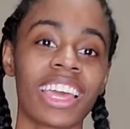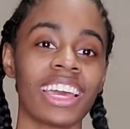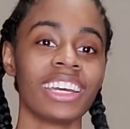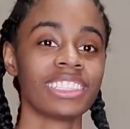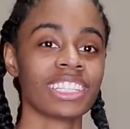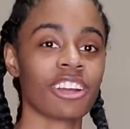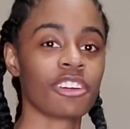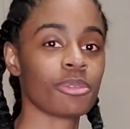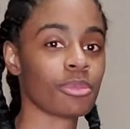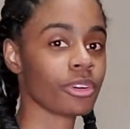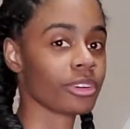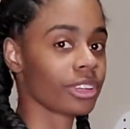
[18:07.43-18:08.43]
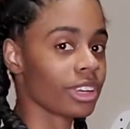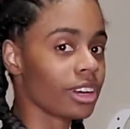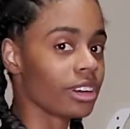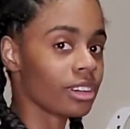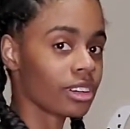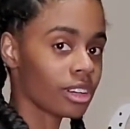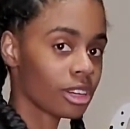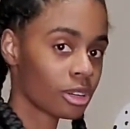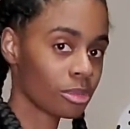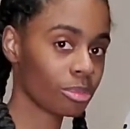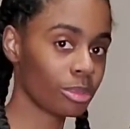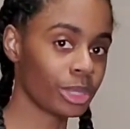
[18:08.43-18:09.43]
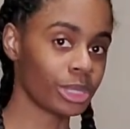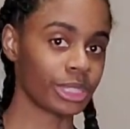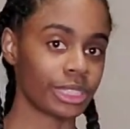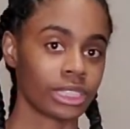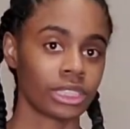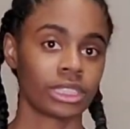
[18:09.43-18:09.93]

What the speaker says: It's already broke, y'all. But